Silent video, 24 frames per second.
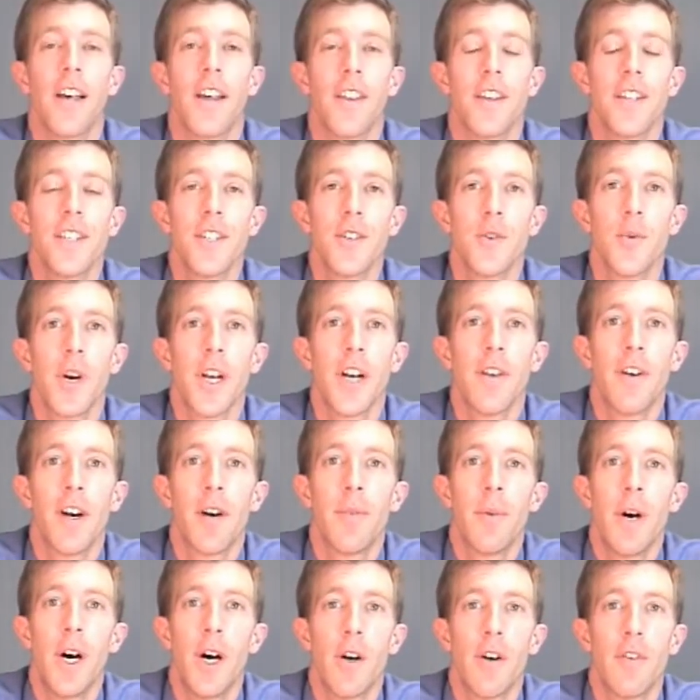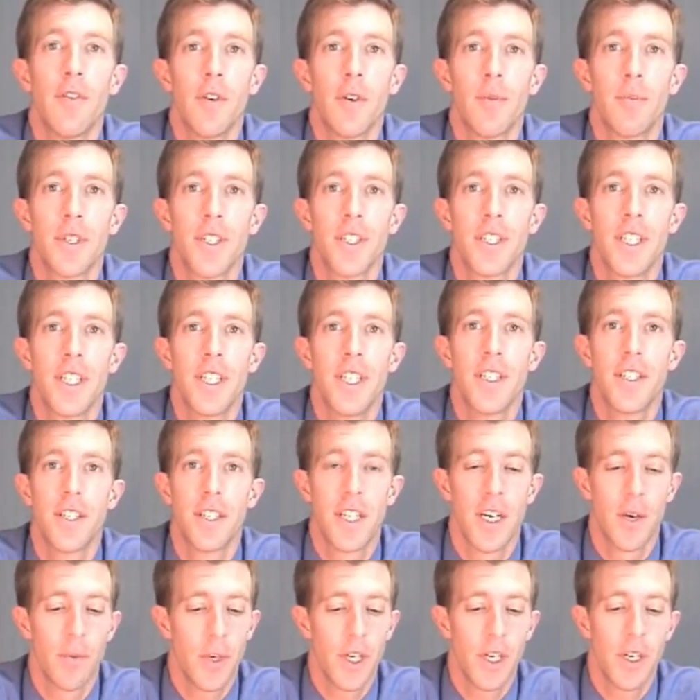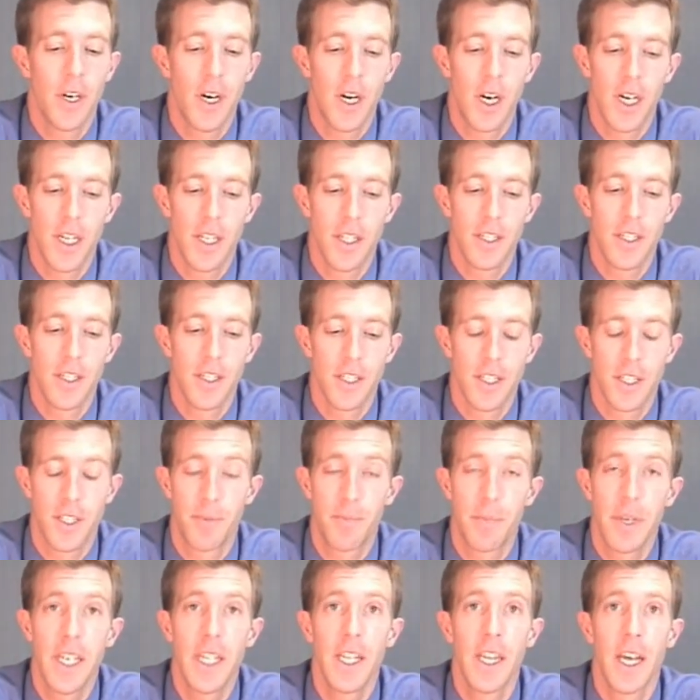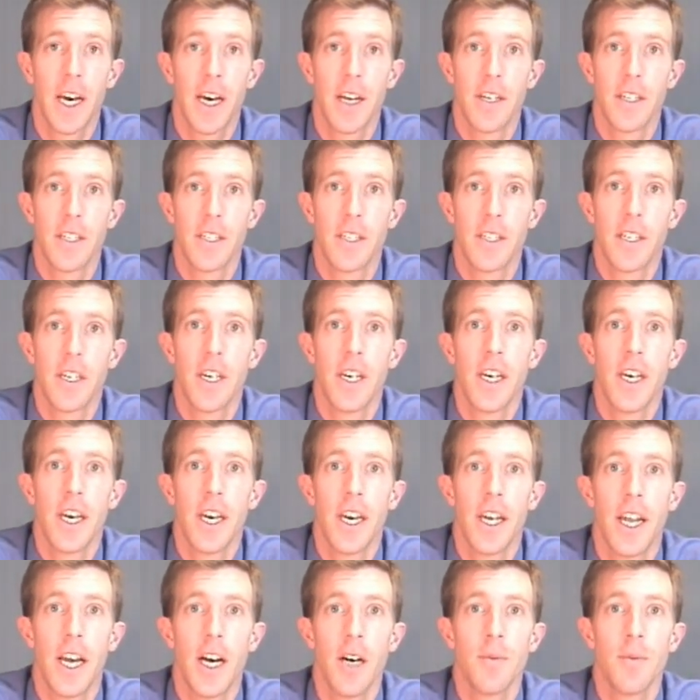This is one of our powerful procedures that we call the speed letters. It